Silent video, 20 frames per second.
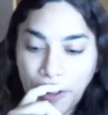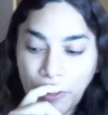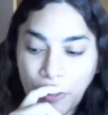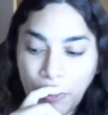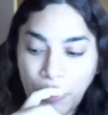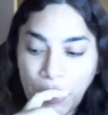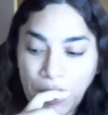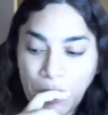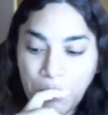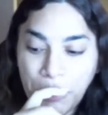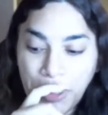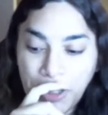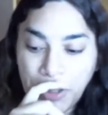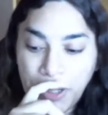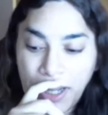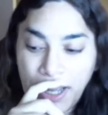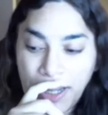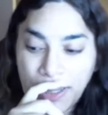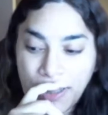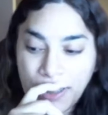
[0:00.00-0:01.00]
we
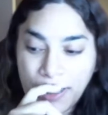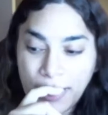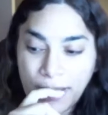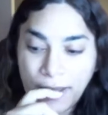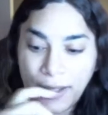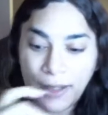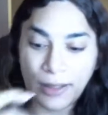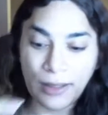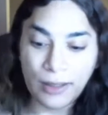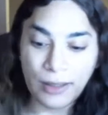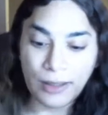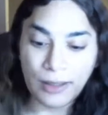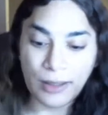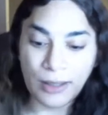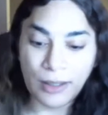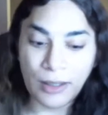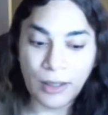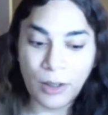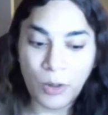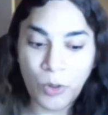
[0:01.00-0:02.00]
realize that
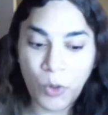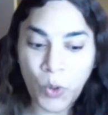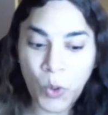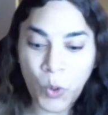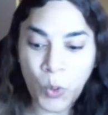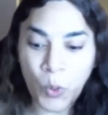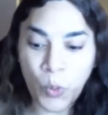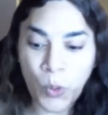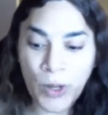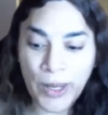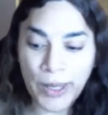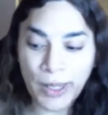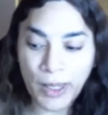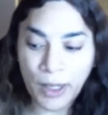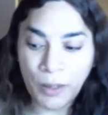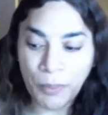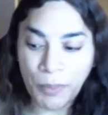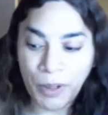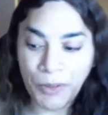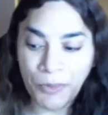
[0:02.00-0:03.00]
we
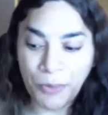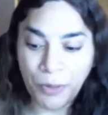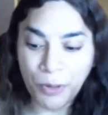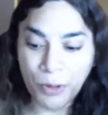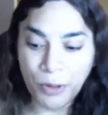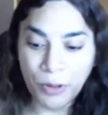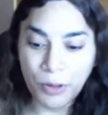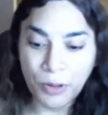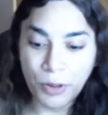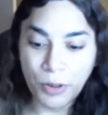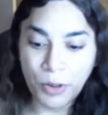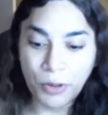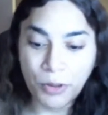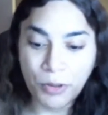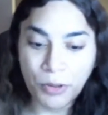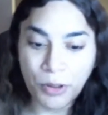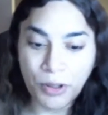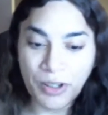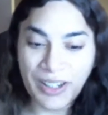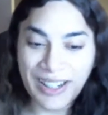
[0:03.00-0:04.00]
can be fooled
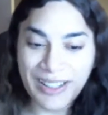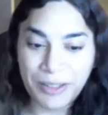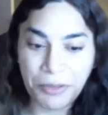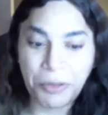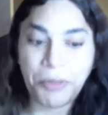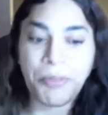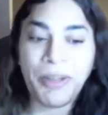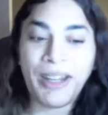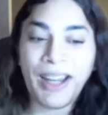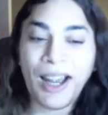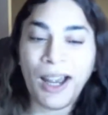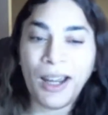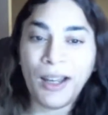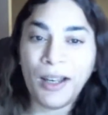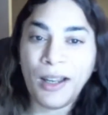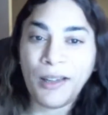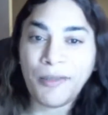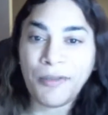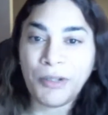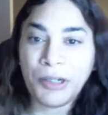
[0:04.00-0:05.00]
to an extremely high
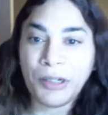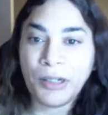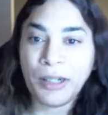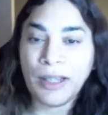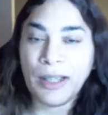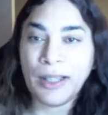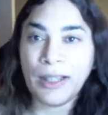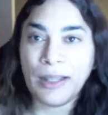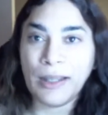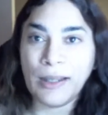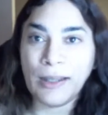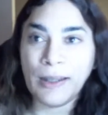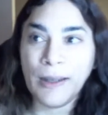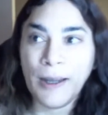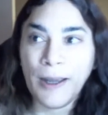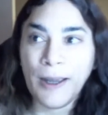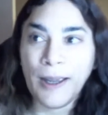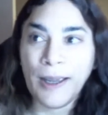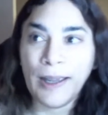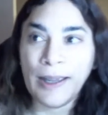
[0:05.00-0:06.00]
level, and
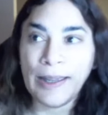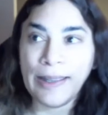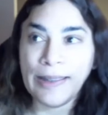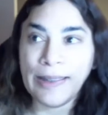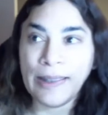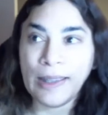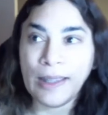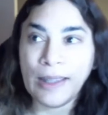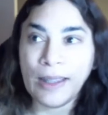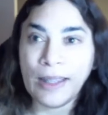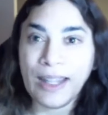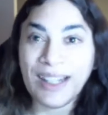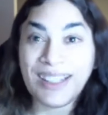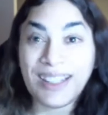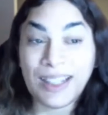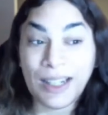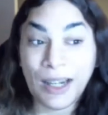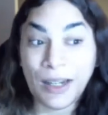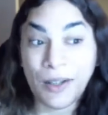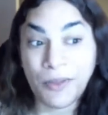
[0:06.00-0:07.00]

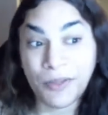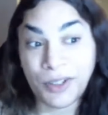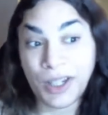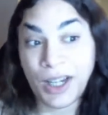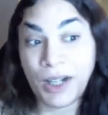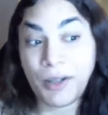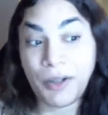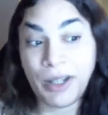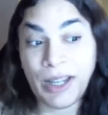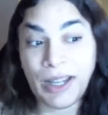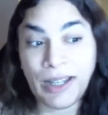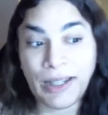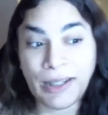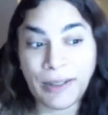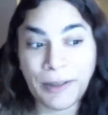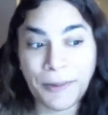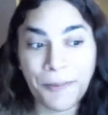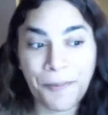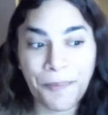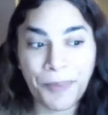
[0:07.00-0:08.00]
that's kind of scary,
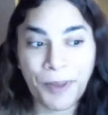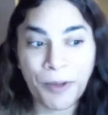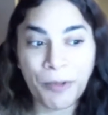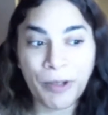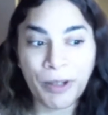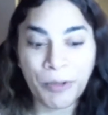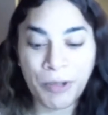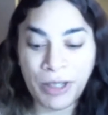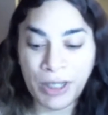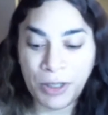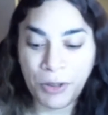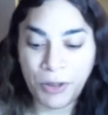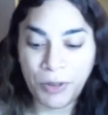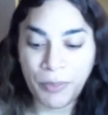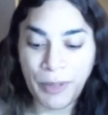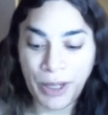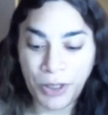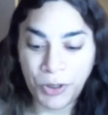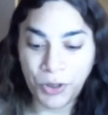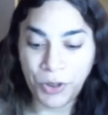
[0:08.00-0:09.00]
and we need
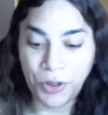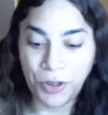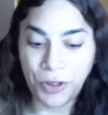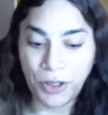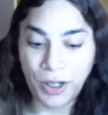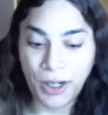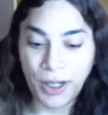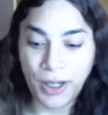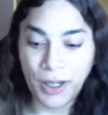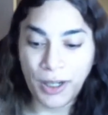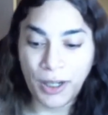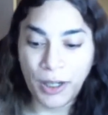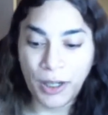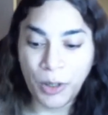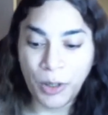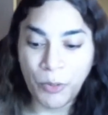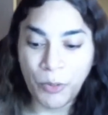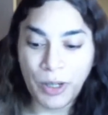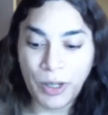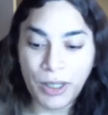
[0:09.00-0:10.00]
to make sure
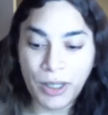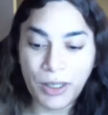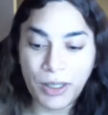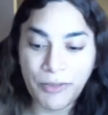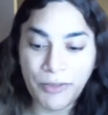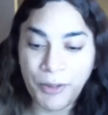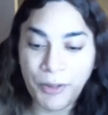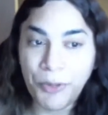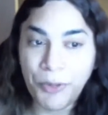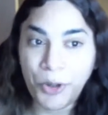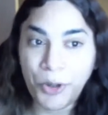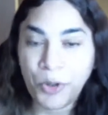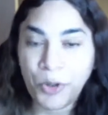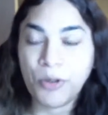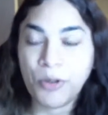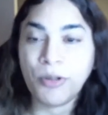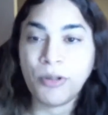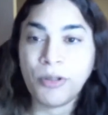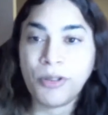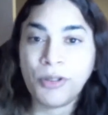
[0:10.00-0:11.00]
we develop the
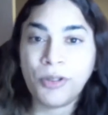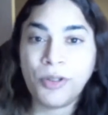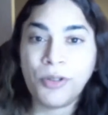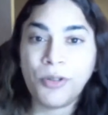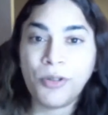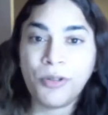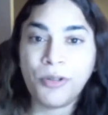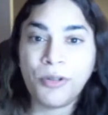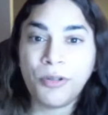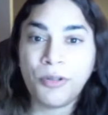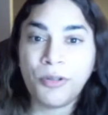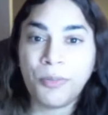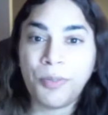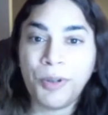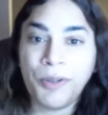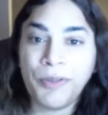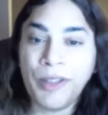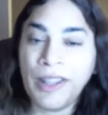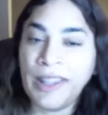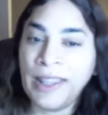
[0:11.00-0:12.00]
tools to
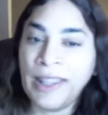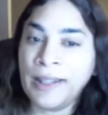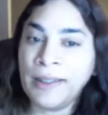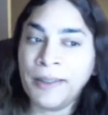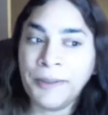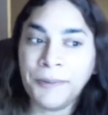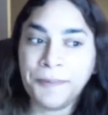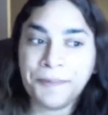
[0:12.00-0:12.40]
prevent that.